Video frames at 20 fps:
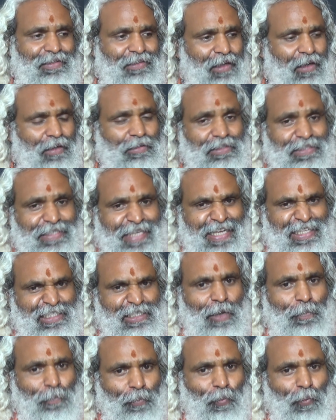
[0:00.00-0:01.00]
the sense
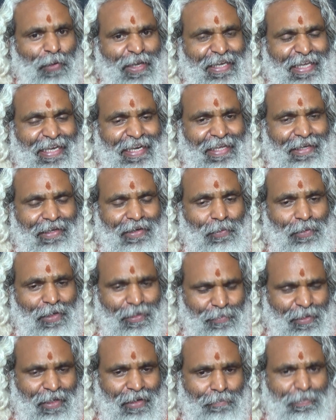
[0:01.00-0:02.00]
of
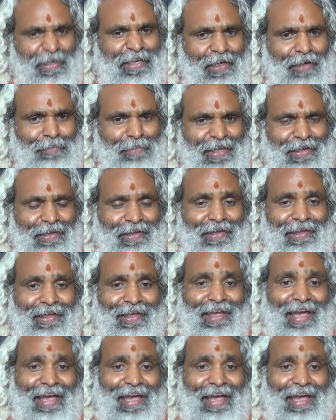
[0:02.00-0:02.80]
becoming,